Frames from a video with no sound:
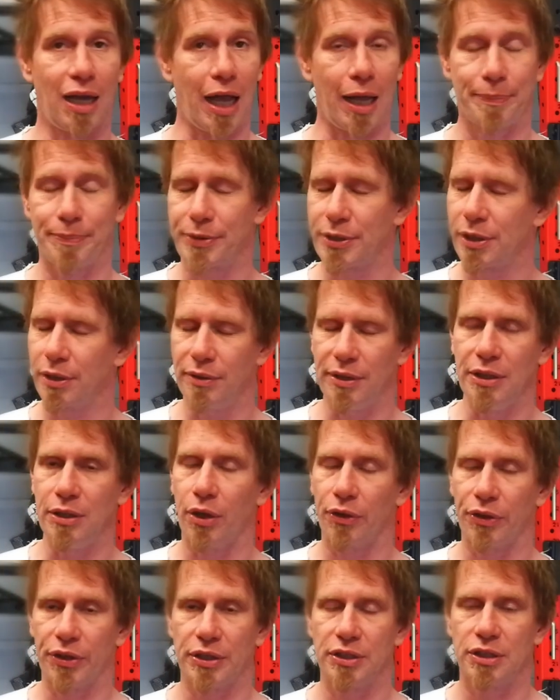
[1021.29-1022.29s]
absolutely
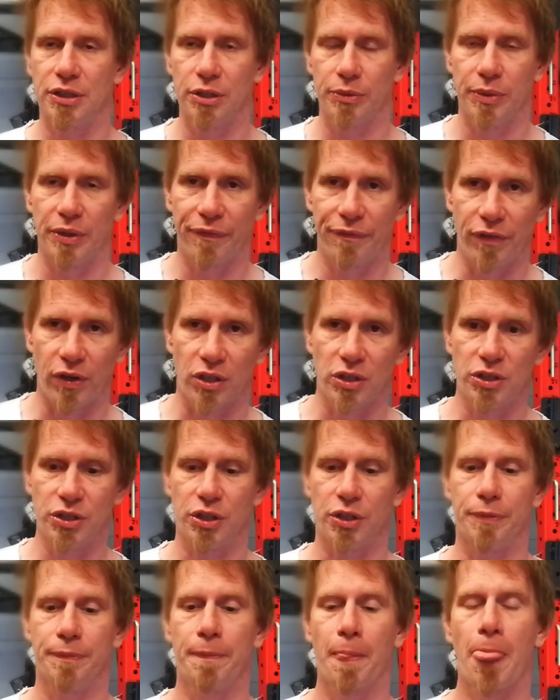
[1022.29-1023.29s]
nothing to do with the
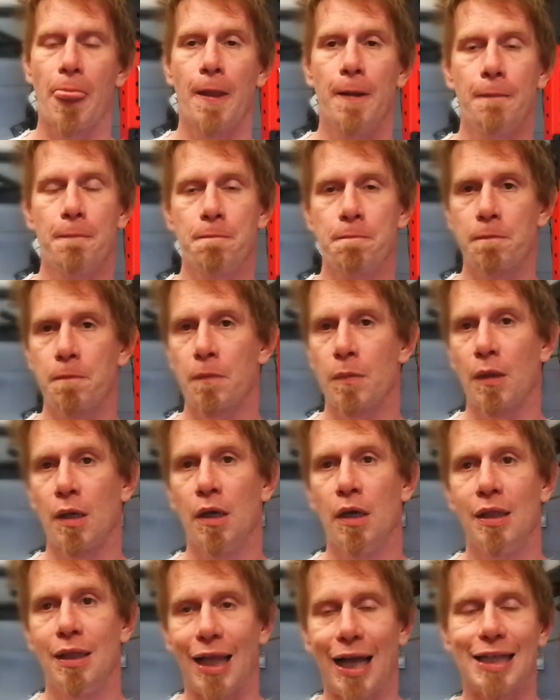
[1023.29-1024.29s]
function.
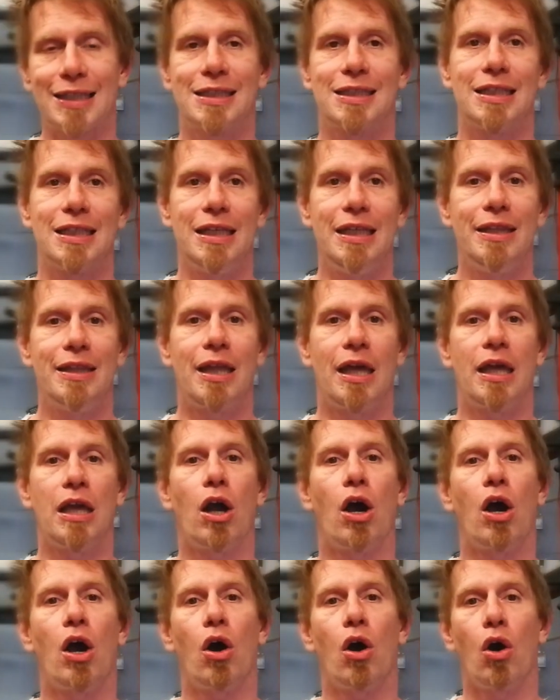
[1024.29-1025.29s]
Lastly,
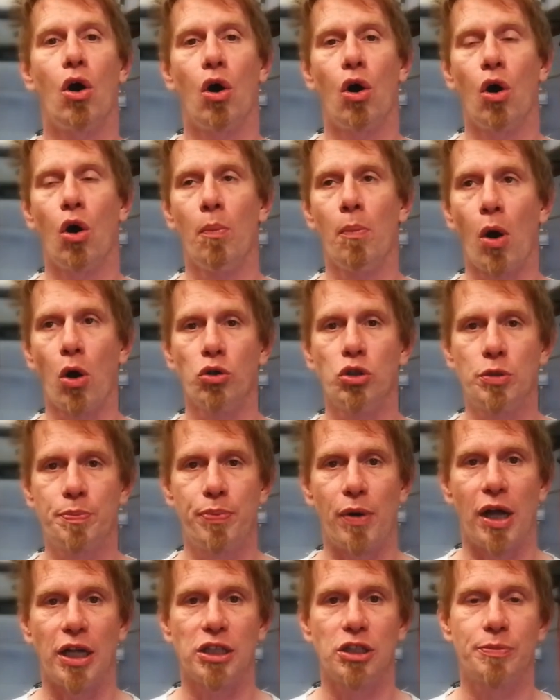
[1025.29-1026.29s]
most
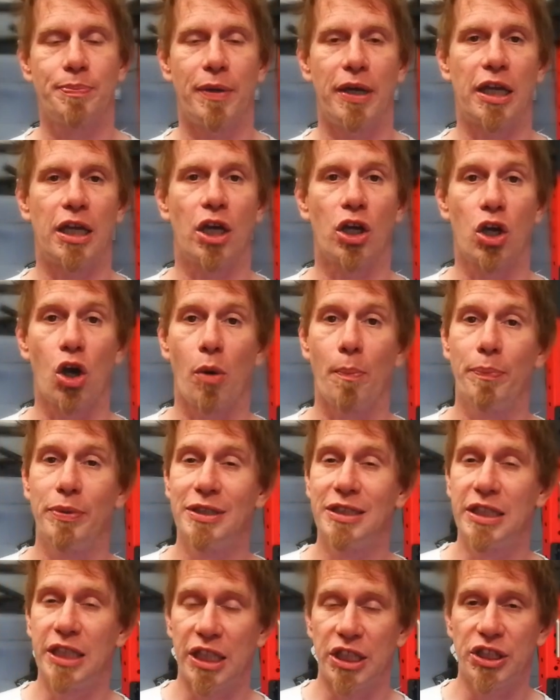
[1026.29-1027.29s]
brands make a
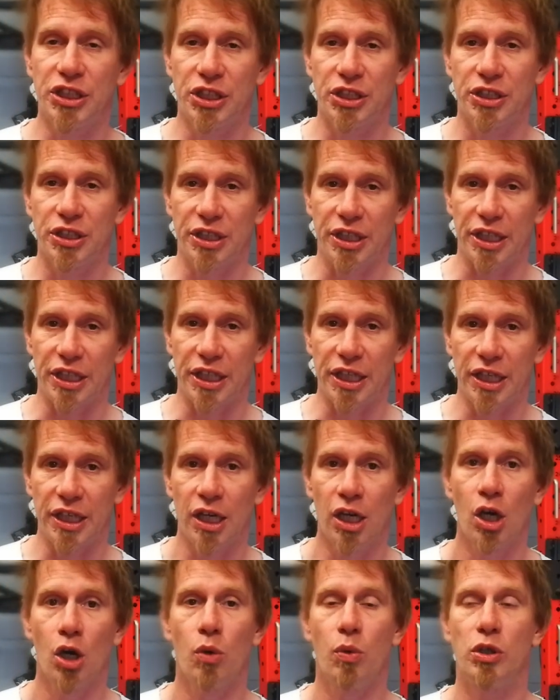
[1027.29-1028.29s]
competition gi,
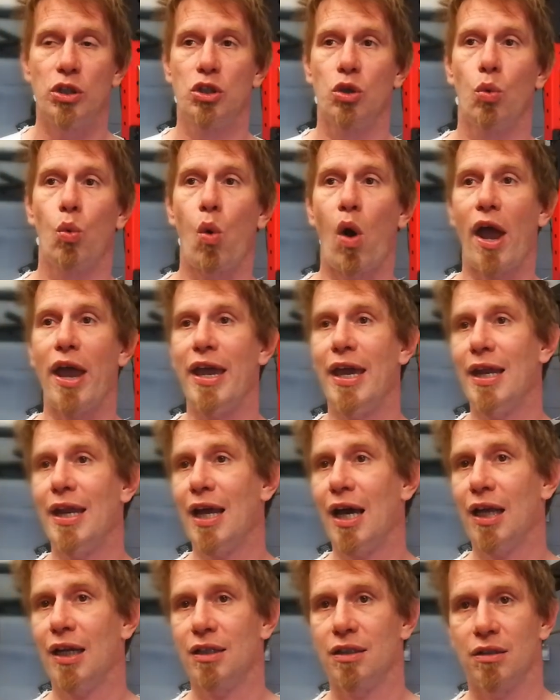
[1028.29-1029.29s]
which will weigh in
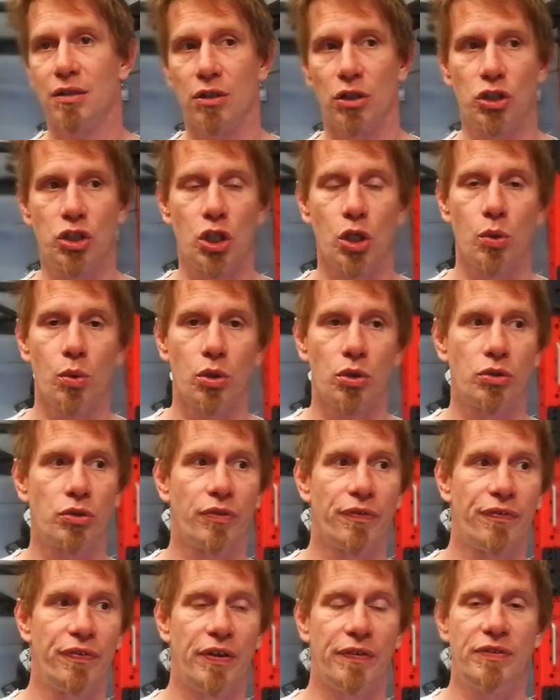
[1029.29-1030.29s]
at the
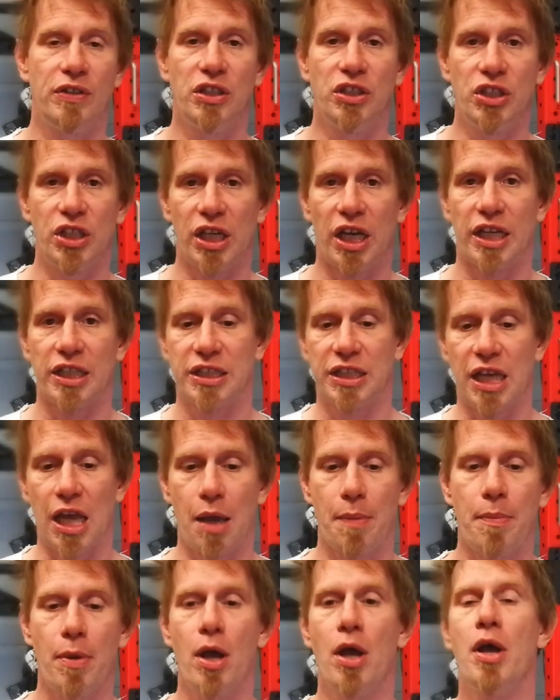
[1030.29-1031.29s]
250
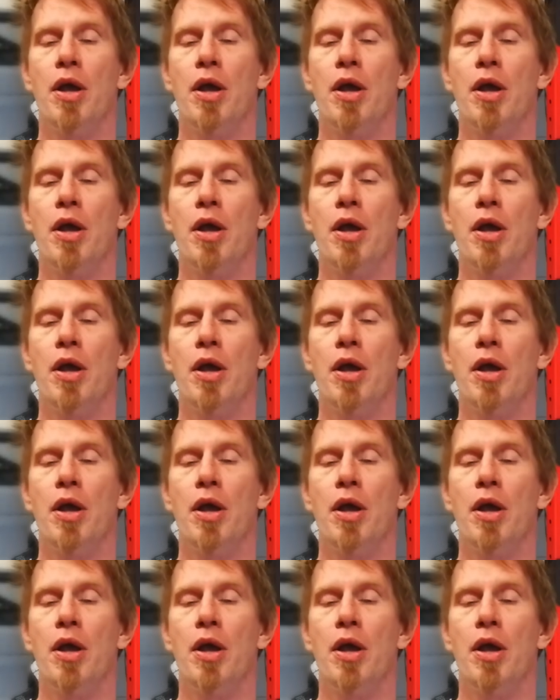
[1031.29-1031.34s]
GSM.